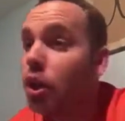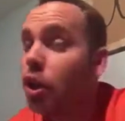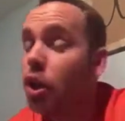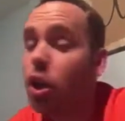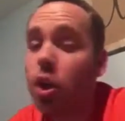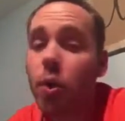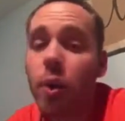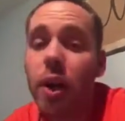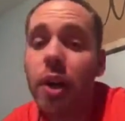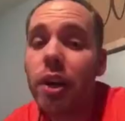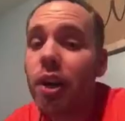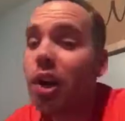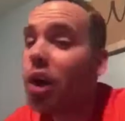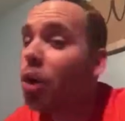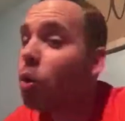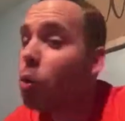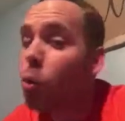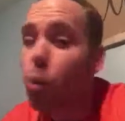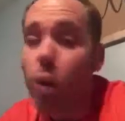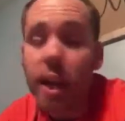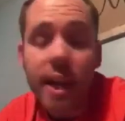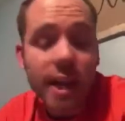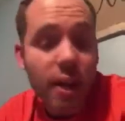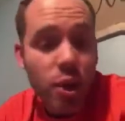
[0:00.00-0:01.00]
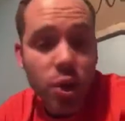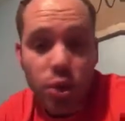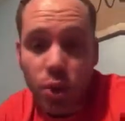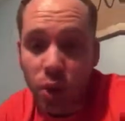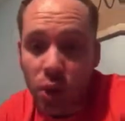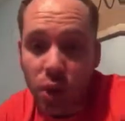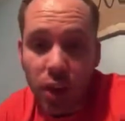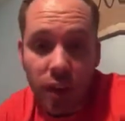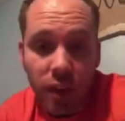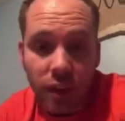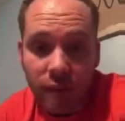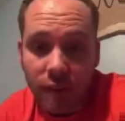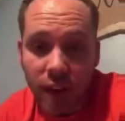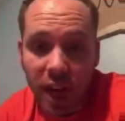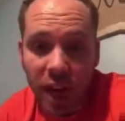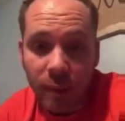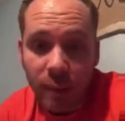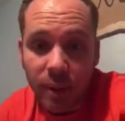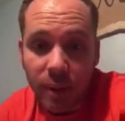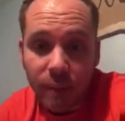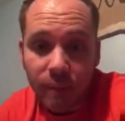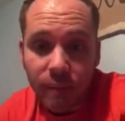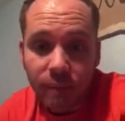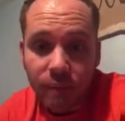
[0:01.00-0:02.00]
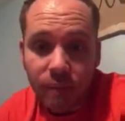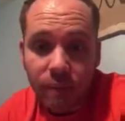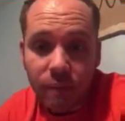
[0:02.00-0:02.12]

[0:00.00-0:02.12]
You know what? We control our environment.